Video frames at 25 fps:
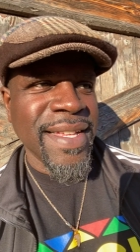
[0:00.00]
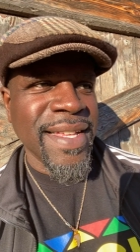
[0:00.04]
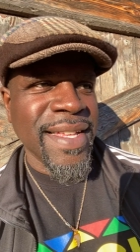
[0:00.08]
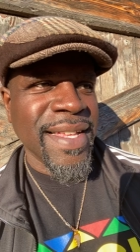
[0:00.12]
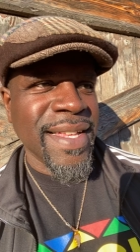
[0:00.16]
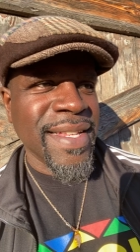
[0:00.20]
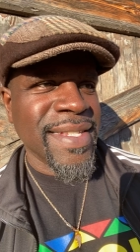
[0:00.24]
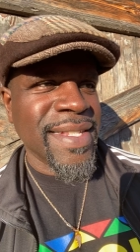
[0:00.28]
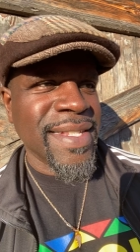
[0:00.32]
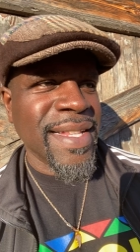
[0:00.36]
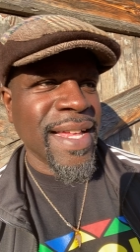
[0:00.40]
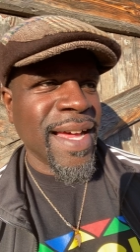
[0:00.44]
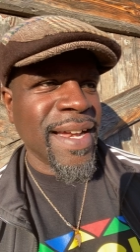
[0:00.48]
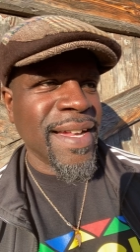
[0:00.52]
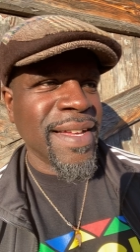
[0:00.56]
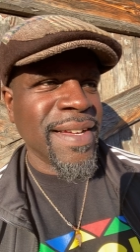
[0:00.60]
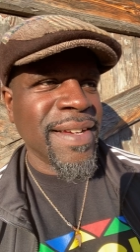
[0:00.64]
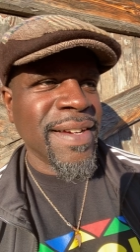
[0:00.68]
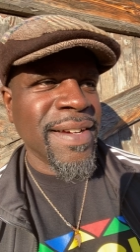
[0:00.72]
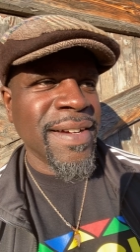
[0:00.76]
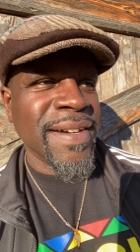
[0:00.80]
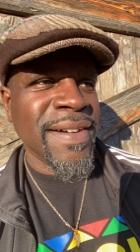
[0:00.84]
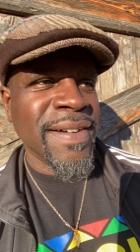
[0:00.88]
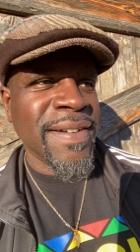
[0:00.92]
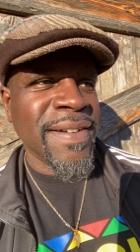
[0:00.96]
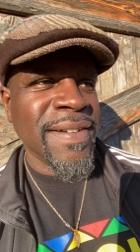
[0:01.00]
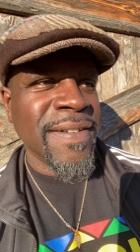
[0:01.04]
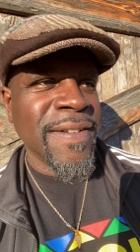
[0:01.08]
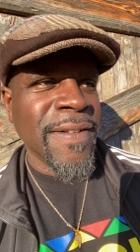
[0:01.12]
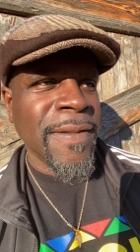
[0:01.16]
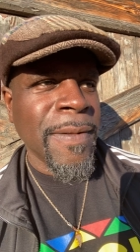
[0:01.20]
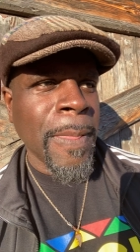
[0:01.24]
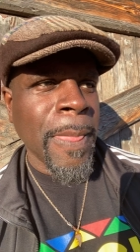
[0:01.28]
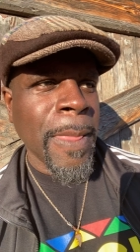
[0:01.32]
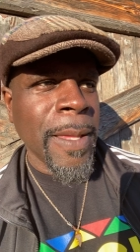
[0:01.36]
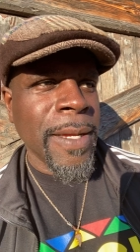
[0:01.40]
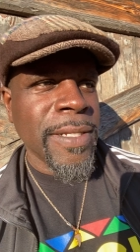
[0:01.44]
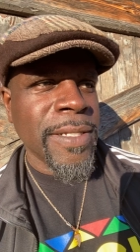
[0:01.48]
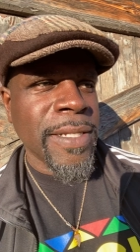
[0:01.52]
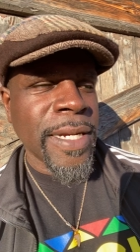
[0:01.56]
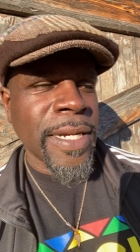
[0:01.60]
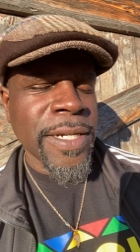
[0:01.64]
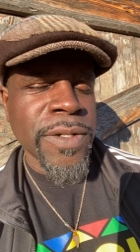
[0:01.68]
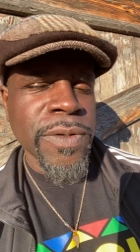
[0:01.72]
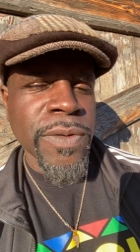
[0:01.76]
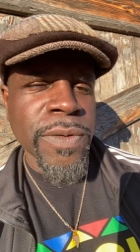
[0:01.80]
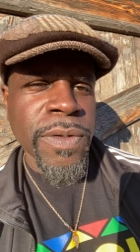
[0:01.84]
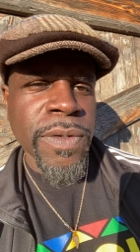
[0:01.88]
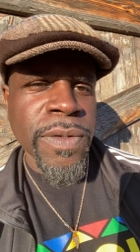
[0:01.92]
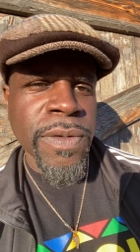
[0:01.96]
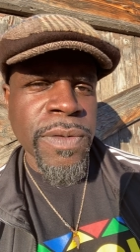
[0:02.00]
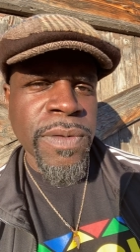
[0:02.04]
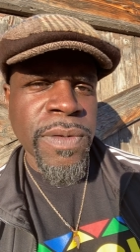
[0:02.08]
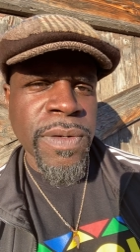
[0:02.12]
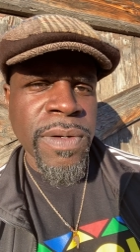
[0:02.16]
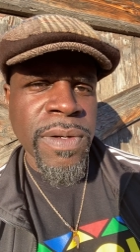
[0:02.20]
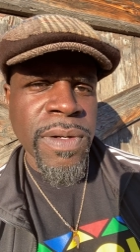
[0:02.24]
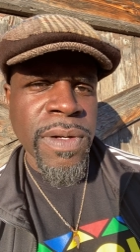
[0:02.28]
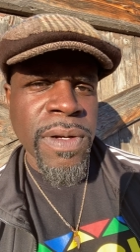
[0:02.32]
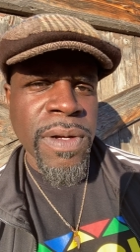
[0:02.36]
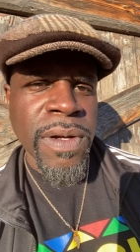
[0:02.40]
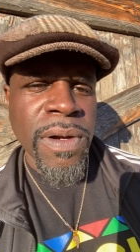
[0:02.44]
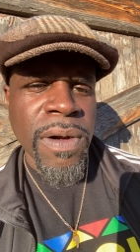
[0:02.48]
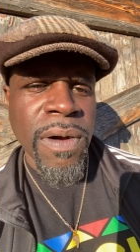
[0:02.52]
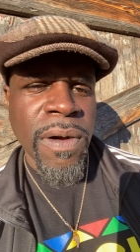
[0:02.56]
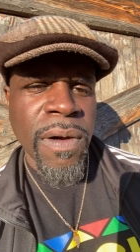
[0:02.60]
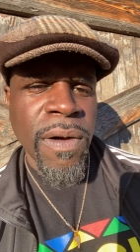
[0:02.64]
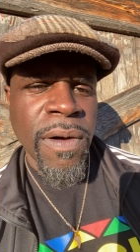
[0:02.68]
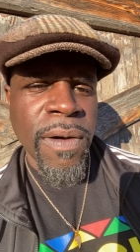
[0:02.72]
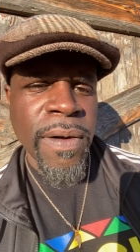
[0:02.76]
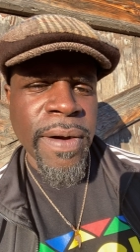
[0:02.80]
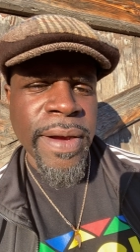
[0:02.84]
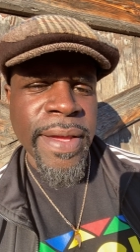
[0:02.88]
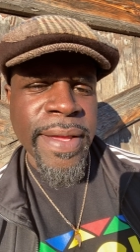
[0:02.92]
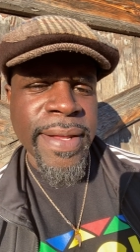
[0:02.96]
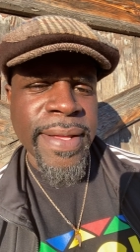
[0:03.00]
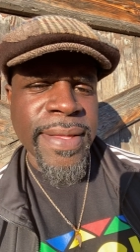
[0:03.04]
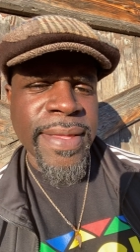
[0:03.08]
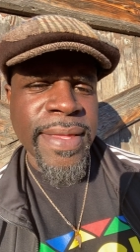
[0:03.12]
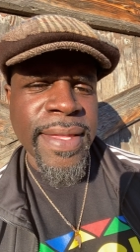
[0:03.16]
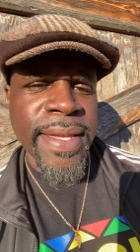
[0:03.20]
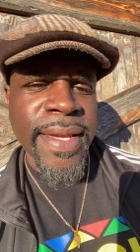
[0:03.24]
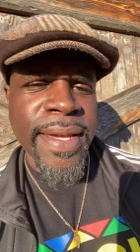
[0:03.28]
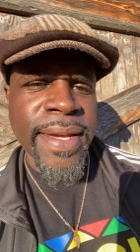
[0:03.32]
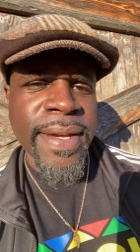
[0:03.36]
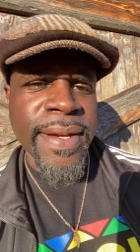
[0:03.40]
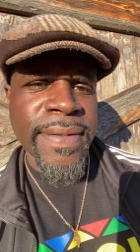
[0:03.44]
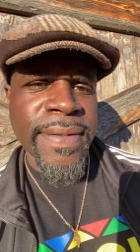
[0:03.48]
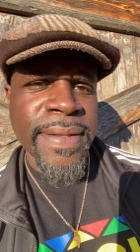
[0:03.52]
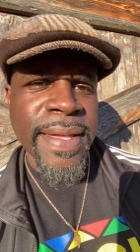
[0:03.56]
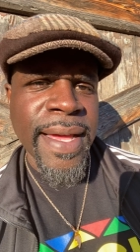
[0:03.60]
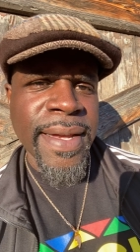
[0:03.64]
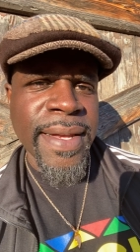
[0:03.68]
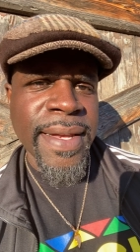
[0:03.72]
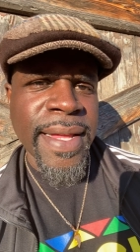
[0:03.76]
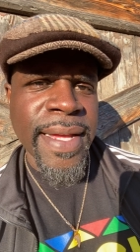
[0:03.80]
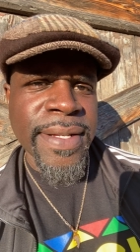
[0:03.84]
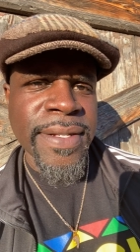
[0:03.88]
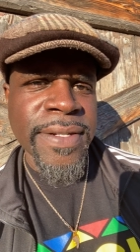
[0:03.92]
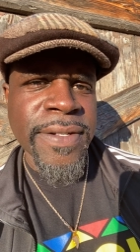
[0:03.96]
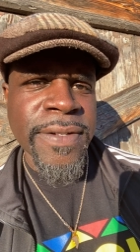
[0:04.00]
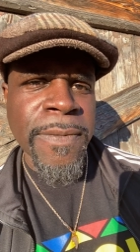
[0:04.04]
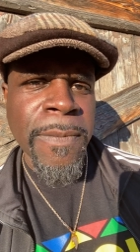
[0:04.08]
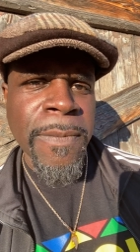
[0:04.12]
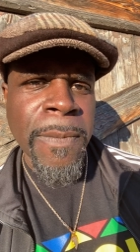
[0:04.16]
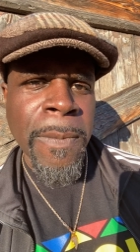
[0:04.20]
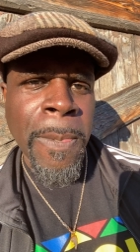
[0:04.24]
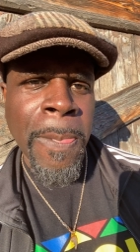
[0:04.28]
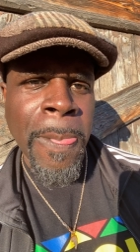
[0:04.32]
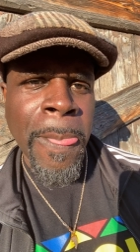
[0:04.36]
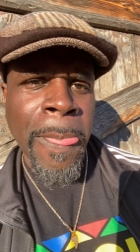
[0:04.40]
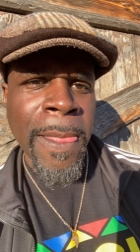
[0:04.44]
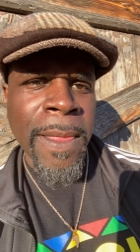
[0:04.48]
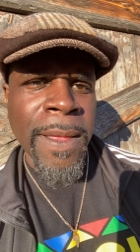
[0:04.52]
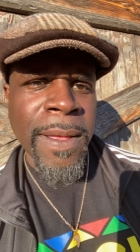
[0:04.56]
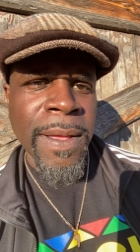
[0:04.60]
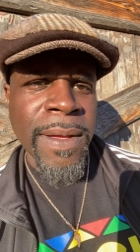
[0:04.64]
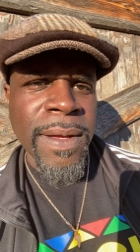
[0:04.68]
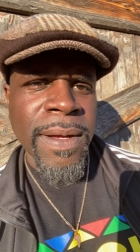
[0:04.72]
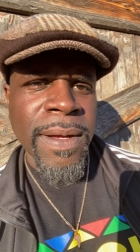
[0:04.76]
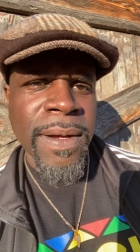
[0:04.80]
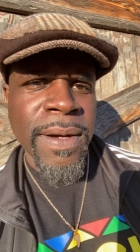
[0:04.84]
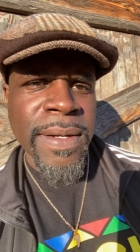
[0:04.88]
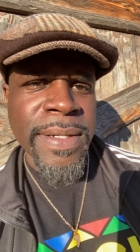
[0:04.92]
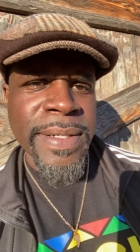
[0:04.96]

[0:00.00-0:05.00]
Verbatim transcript: It's not a sexual or anything of that nature or